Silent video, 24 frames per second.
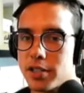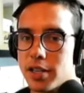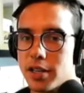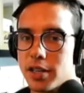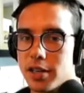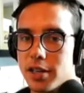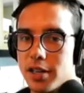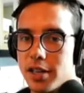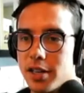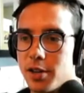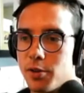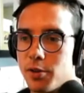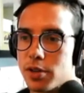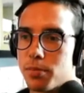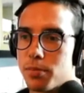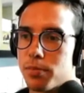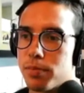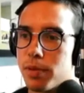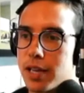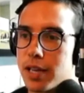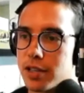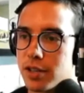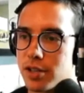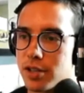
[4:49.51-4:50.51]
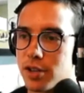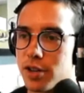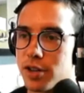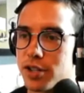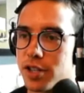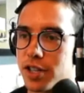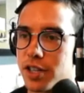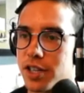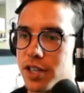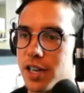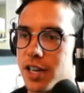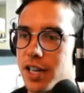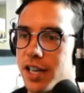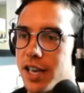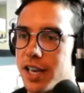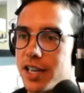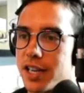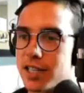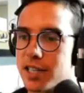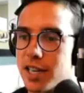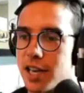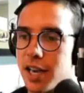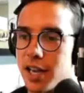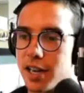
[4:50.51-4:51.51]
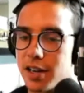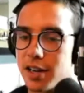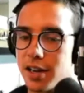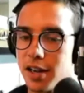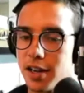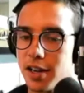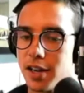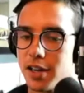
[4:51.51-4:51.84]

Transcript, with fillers: and he was a plastic surgeon, and he had said,